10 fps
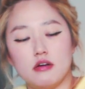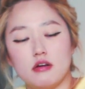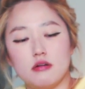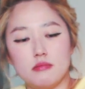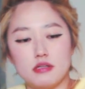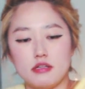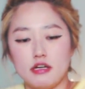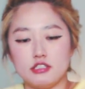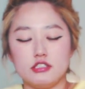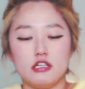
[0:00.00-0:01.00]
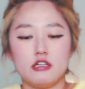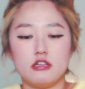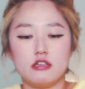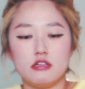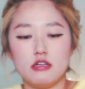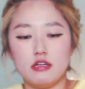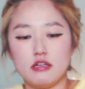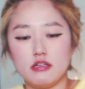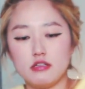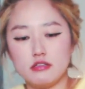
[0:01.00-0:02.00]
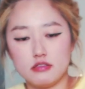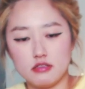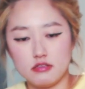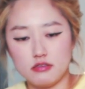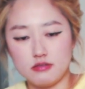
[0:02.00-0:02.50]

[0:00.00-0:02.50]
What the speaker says: Met a cashier, and